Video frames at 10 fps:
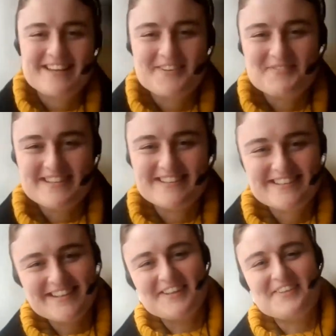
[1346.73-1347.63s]
get a bit,
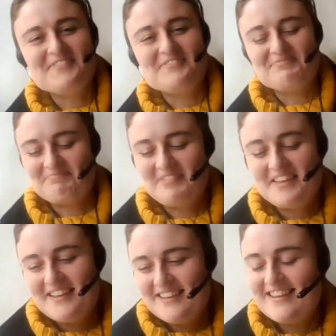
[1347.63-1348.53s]
um,
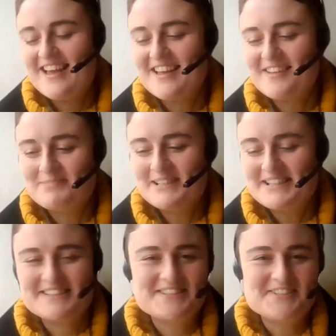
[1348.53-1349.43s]
yeah,
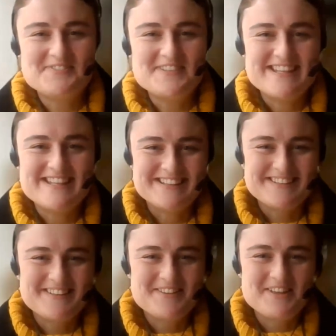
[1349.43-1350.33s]
blinkered over here.
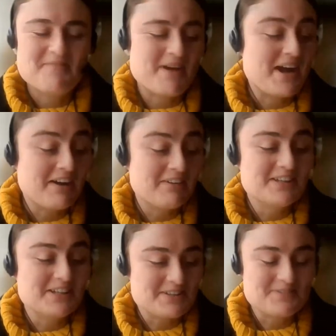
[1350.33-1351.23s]
about how
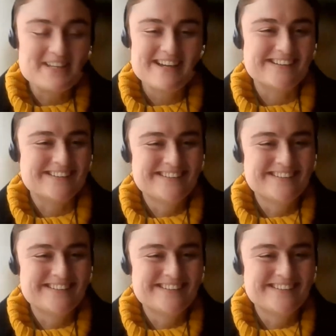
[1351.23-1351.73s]
lucky we are.